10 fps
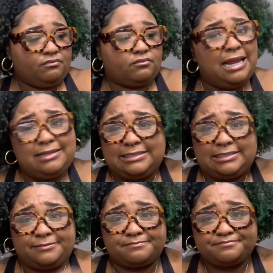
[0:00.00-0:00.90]
Now listen,
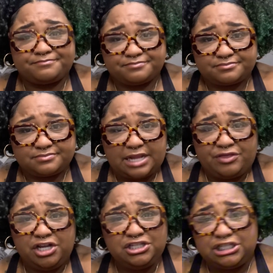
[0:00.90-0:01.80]

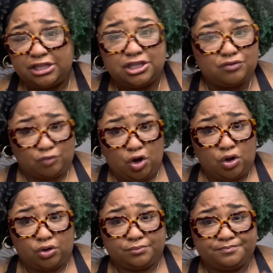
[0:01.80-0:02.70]
there's nothing
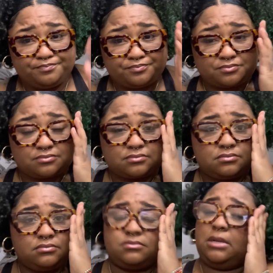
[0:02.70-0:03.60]
wrong.
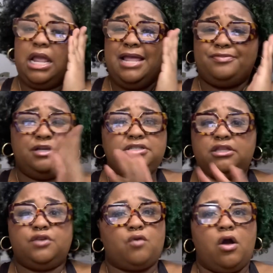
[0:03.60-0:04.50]
There's
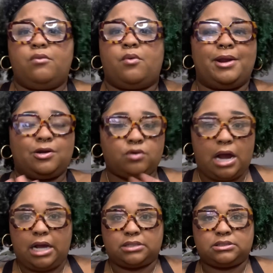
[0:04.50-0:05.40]
nothing wrong with wearing
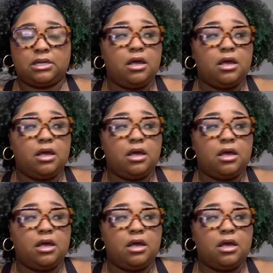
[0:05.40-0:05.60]
Crocs,